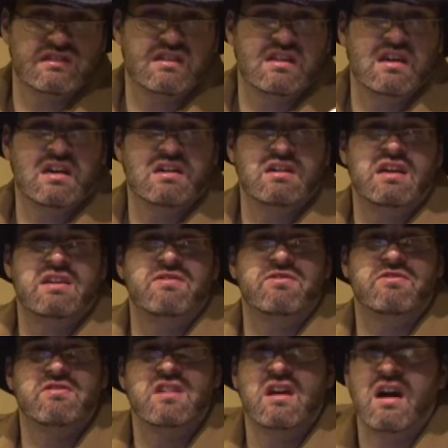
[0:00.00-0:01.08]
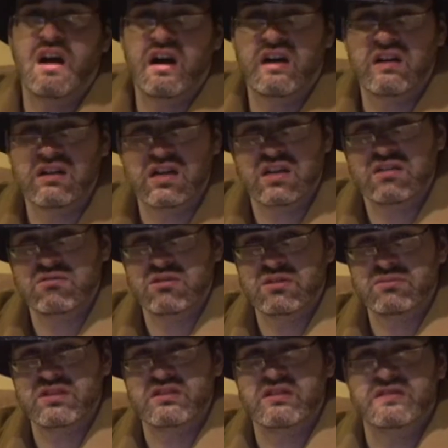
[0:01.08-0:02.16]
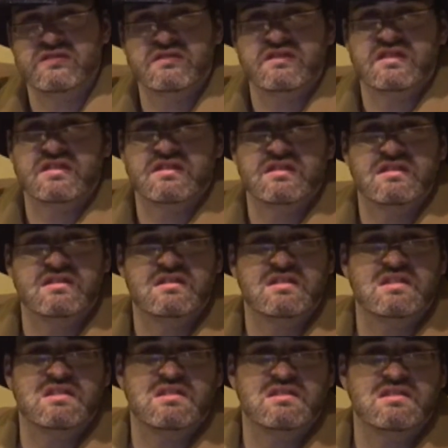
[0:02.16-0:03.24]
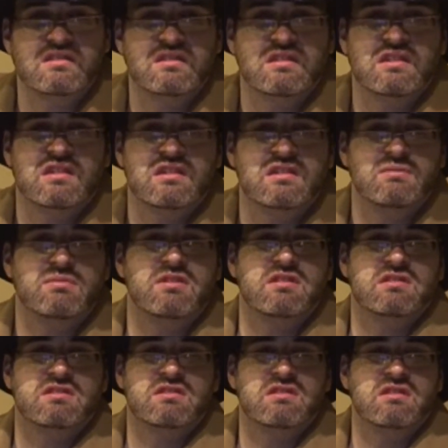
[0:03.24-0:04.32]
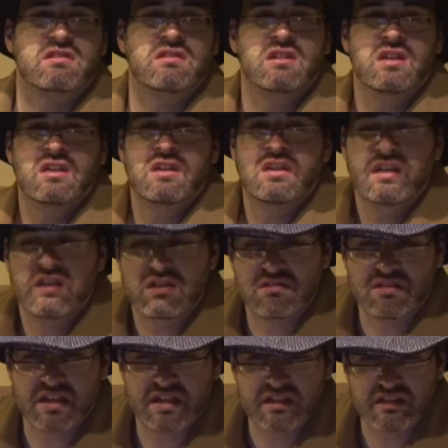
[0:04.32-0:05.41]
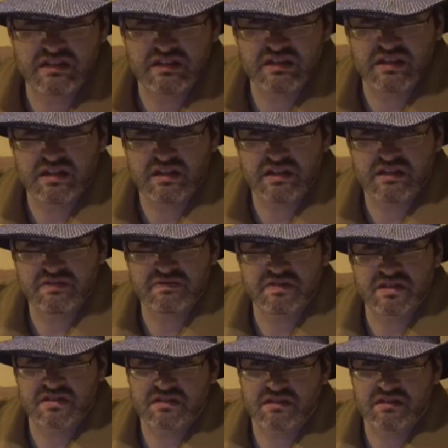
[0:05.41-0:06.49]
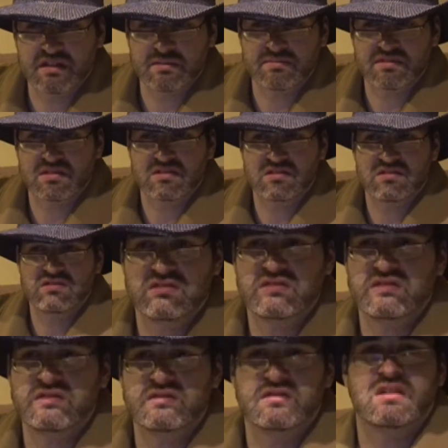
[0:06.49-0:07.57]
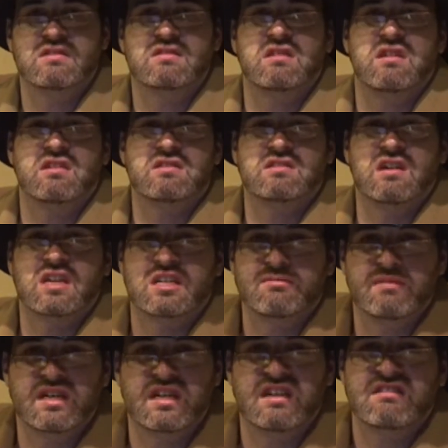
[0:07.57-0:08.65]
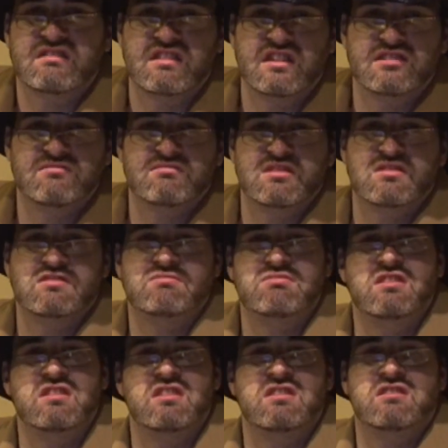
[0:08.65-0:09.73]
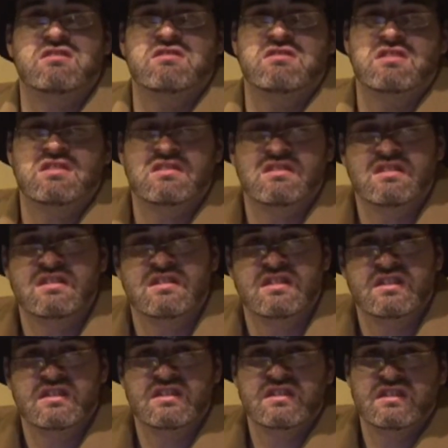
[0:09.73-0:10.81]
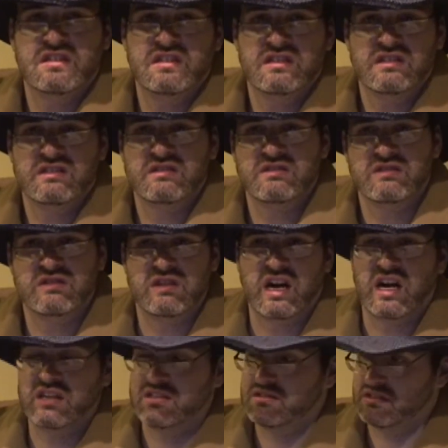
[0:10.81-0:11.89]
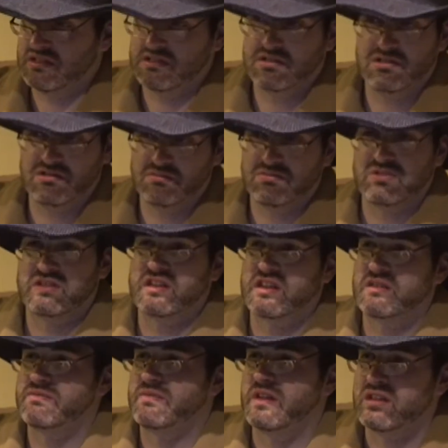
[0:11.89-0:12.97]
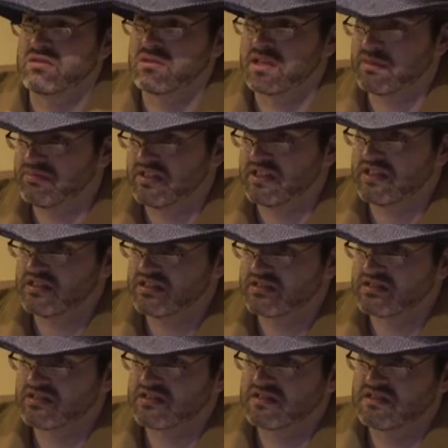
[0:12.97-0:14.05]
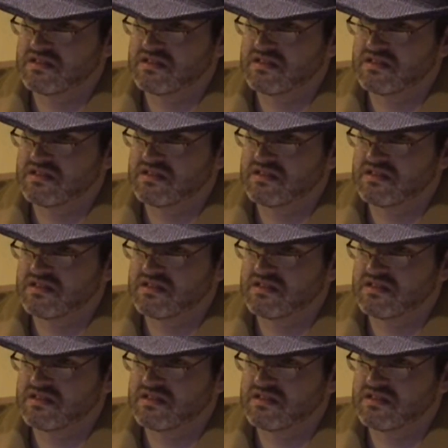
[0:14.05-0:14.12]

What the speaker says: if there are any women interested in personal reading of the script, you can contact me at the number below. Could you put it up anyway, please?